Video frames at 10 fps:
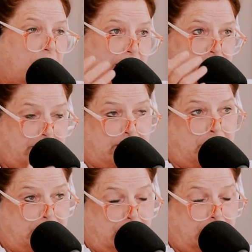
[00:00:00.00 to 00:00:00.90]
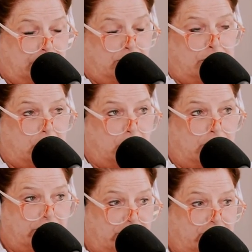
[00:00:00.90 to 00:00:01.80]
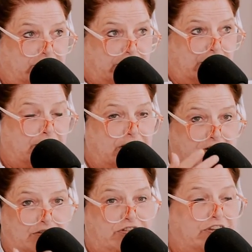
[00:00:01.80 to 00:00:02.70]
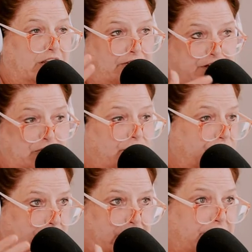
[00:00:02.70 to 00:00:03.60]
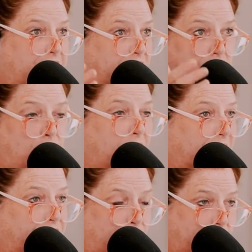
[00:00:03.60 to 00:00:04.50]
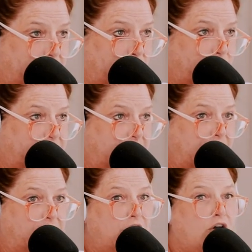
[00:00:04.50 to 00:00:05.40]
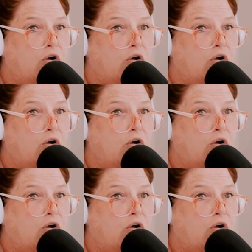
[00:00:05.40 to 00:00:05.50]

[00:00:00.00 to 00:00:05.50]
I take my and do my oil changes there because I just think if I do a trade in, they'll know all of the work that was done.